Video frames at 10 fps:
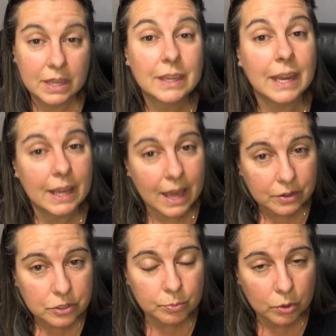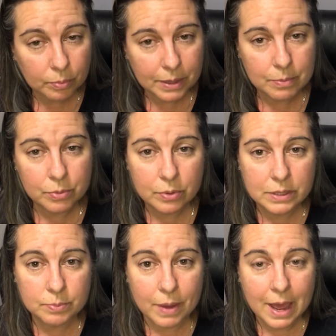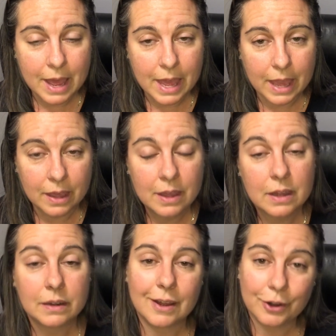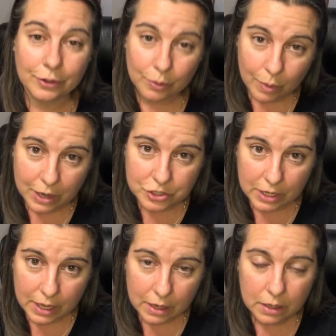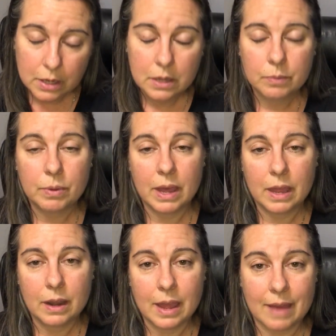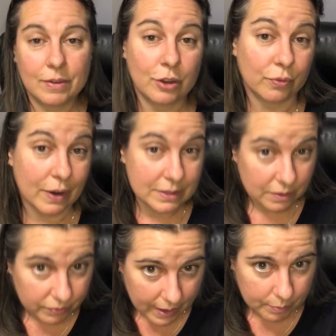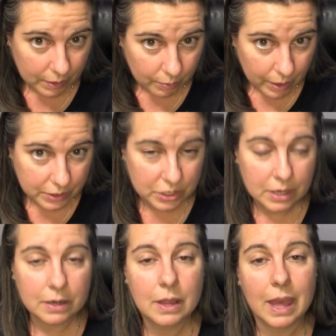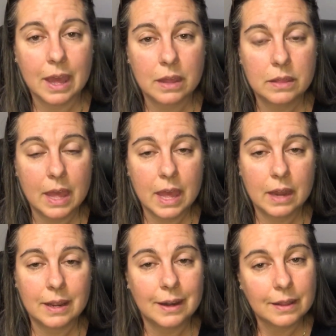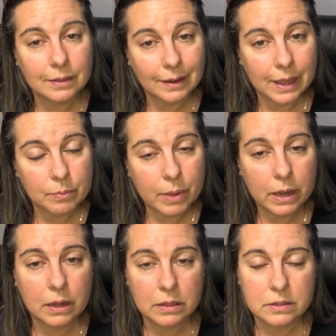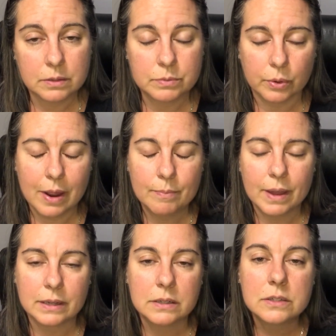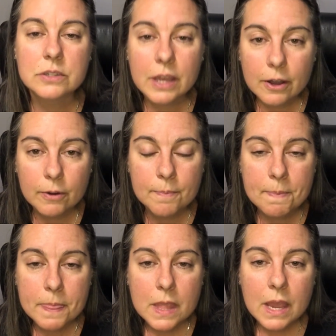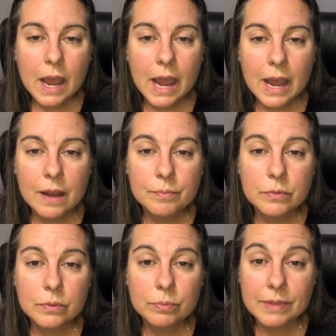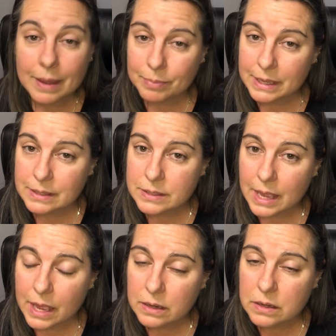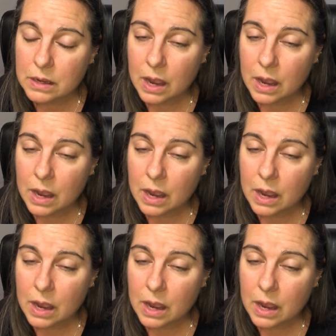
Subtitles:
getting out to more people is by not only watching it, but having your friends and family watch it, and then hitting the like button and the subscribe button. So that being said,